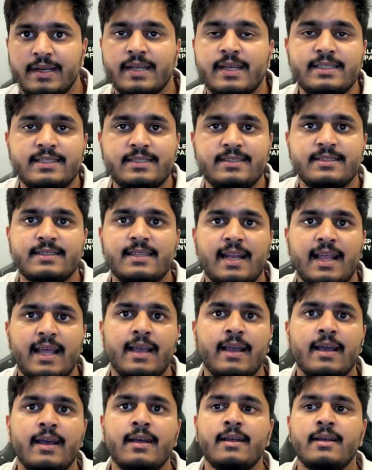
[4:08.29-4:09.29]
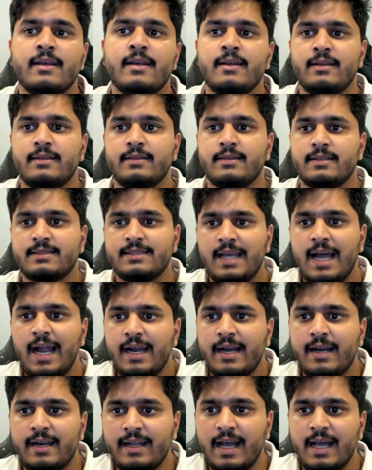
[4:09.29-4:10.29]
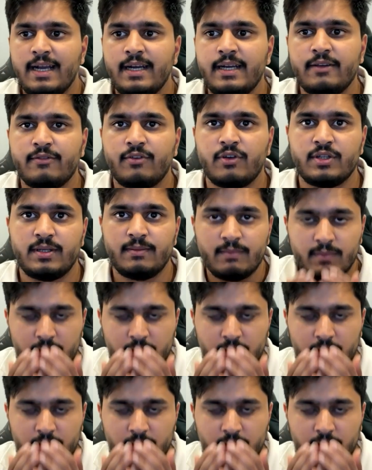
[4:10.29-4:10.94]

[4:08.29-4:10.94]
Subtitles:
It's just like the sad reality for them.